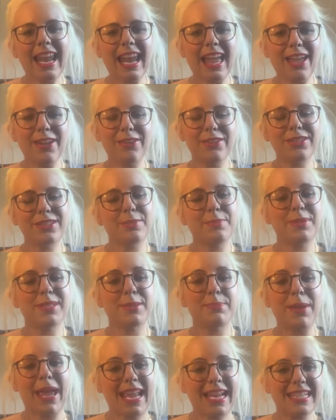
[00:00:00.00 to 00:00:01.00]
Hello to
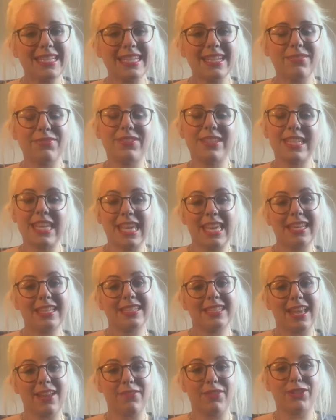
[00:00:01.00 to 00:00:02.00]
prospective Year
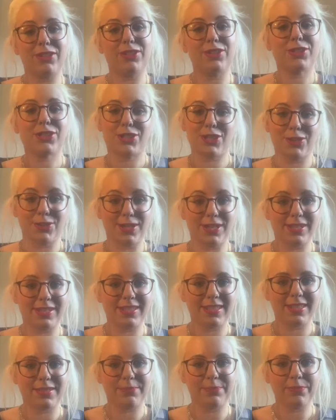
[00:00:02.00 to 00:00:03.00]
7
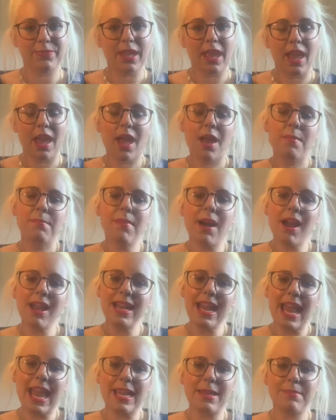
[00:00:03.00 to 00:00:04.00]
students.
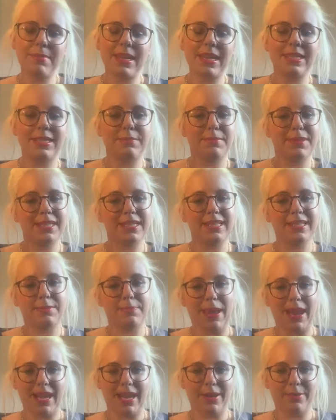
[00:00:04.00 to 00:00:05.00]
My name is Mrs
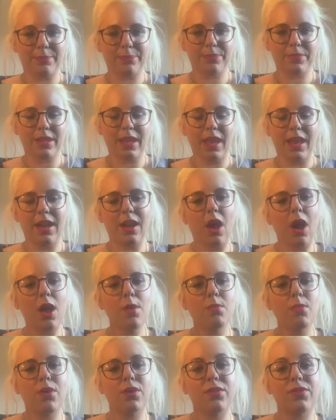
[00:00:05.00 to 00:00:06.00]
Bennett and
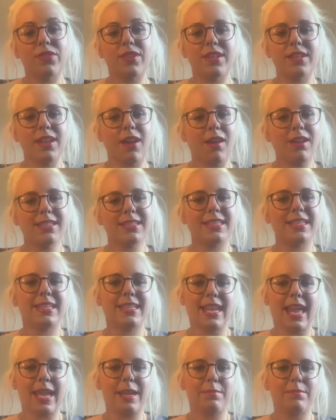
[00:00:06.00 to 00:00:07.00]
I'm one of the nicely
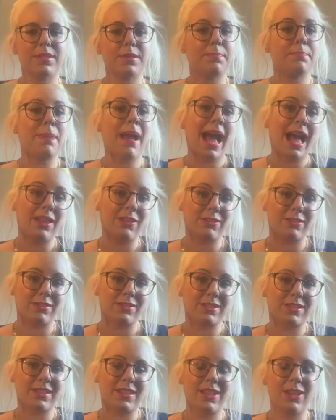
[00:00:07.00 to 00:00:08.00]
named
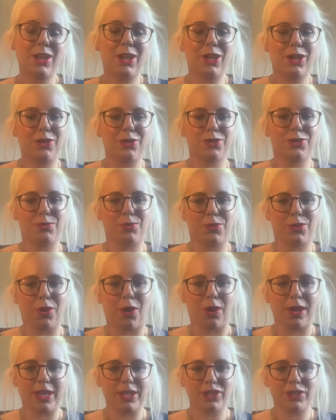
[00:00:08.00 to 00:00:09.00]
PALs at Lutterworth
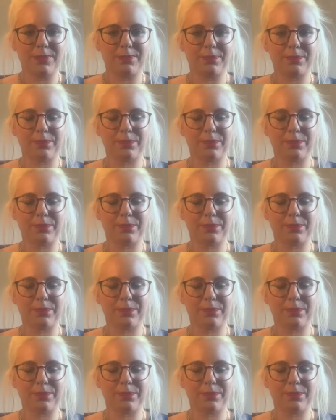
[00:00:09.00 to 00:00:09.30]
College.